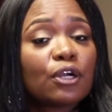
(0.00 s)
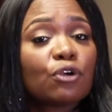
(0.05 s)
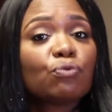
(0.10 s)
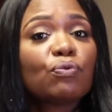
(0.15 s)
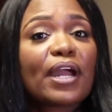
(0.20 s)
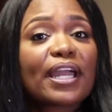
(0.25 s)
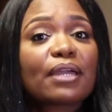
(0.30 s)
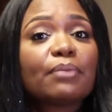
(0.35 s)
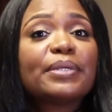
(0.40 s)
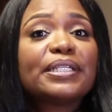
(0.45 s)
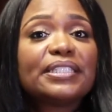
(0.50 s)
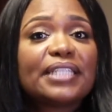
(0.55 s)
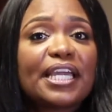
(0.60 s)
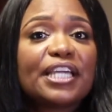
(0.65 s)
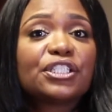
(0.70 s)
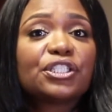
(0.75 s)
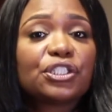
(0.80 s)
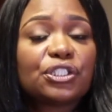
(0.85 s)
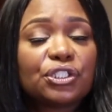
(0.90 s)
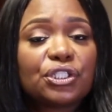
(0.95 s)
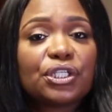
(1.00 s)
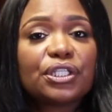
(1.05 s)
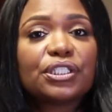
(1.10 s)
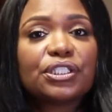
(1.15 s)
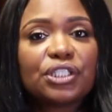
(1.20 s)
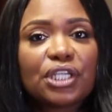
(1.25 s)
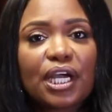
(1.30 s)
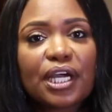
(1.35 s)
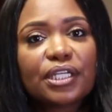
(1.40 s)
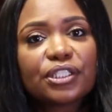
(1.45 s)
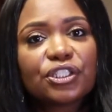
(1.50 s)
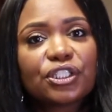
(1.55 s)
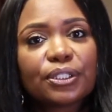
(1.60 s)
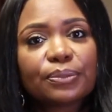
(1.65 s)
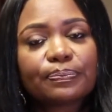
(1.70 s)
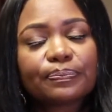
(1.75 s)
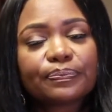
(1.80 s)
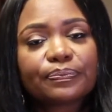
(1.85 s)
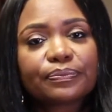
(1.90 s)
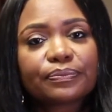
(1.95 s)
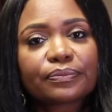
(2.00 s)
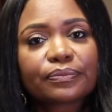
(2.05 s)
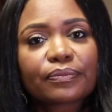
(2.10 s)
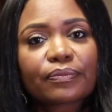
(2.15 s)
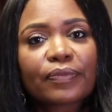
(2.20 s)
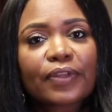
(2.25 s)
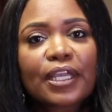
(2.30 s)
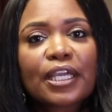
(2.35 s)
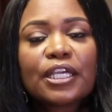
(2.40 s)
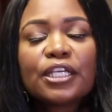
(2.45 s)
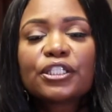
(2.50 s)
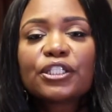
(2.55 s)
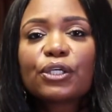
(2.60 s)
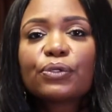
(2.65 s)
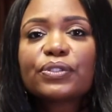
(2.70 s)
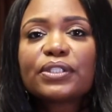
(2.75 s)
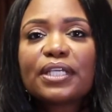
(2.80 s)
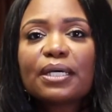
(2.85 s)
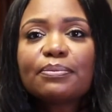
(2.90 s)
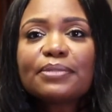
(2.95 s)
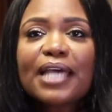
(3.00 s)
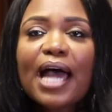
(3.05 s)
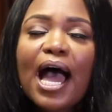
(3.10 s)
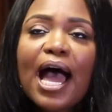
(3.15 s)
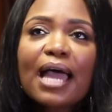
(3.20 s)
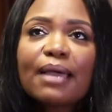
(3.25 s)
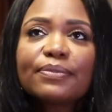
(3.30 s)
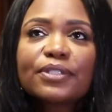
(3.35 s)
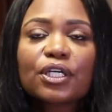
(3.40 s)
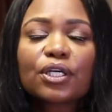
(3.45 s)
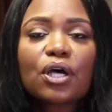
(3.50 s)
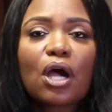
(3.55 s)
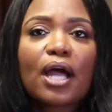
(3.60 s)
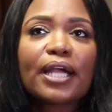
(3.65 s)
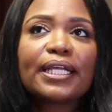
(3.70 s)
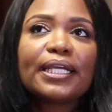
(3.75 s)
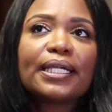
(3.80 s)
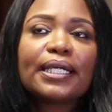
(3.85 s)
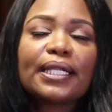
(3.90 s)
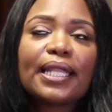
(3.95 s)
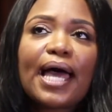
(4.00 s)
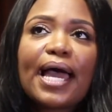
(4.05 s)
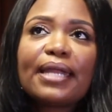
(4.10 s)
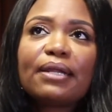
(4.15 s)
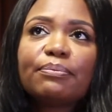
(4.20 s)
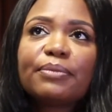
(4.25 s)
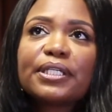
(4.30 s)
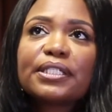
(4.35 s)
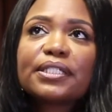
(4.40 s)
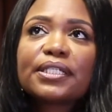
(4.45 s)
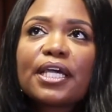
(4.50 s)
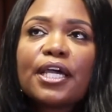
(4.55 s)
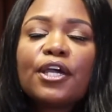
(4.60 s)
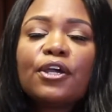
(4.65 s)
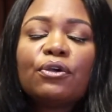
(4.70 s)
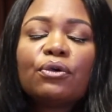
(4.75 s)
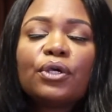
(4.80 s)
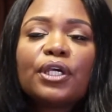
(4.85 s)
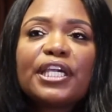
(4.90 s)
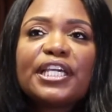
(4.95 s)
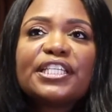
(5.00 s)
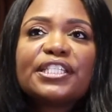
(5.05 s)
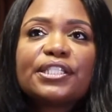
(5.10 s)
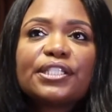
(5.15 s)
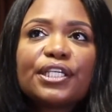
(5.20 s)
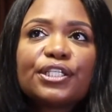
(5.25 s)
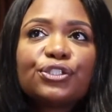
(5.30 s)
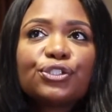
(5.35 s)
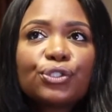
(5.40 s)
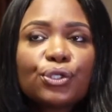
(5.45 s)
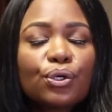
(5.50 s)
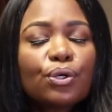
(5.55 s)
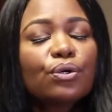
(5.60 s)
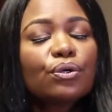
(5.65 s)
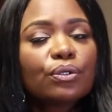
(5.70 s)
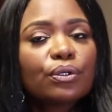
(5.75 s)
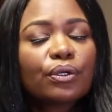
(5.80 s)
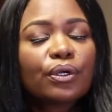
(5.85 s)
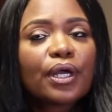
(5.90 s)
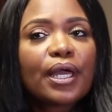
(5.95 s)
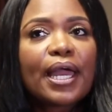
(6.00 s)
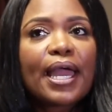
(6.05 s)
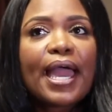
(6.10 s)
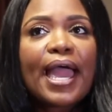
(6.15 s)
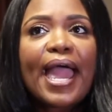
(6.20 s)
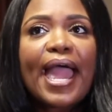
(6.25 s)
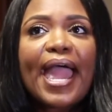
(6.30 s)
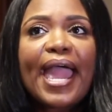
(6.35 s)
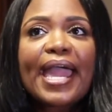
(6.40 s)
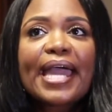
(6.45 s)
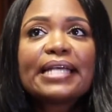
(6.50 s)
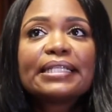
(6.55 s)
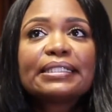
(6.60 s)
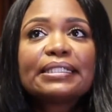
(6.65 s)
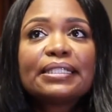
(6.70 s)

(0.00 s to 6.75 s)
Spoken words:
recommendation to the judge. So sometimes a guardian ad litem is essential, and